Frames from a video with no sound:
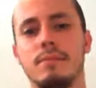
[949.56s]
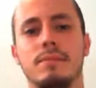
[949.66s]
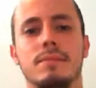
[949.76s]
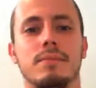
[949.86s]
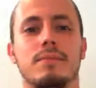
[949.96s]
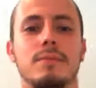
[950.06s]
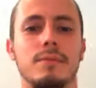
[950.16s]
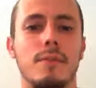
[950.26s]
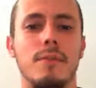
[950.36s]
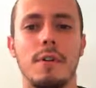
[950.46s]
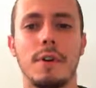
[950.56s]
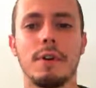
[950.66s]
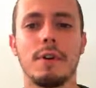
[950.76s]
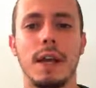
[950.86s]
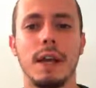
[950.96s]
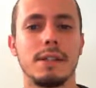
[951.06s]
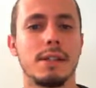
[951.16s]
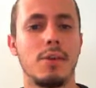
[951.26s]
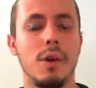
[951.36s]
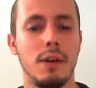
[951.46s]
very good against the
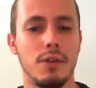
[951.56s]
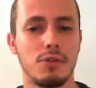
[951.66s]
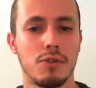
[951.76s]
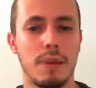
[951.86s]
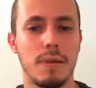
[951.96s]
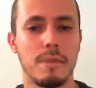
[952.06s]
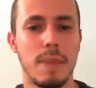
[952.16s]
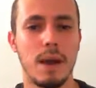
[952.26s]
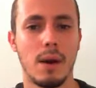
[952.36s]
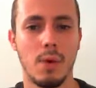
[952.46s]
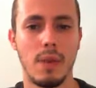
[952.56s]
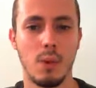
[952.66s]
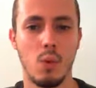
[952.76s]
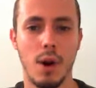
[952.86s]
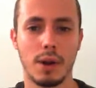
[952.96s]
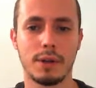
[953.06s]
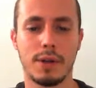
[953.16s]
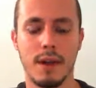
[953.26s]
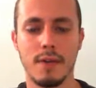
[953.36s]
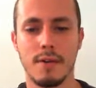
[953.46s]
queen usually when they work
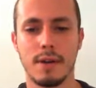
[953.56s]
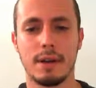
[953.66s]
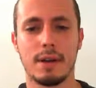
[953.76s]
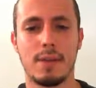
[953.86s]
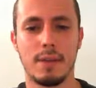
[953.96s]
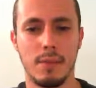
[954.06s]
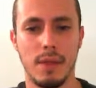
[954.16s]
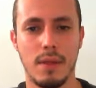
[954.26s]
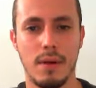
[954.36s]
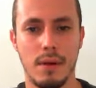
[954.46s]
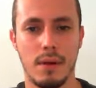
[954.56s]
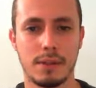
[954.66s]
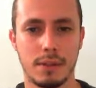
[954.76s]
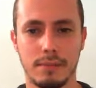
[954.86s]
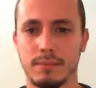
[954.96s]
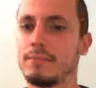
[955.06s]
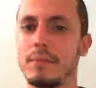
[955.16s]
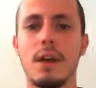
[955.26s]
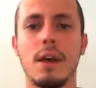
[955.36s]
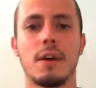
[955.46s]
together and when there are some
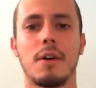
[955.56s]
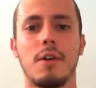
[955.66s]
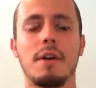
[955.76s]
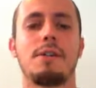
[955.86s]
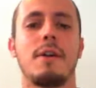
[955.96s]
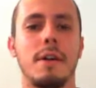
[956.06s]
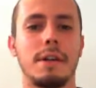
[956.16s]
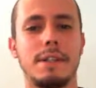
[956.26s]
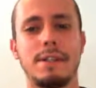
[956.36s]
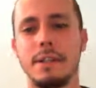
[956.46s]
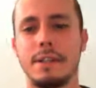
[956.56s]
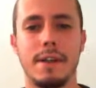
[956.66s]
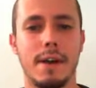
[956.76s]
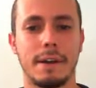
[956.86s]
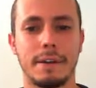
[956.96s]
concrete targets to attack.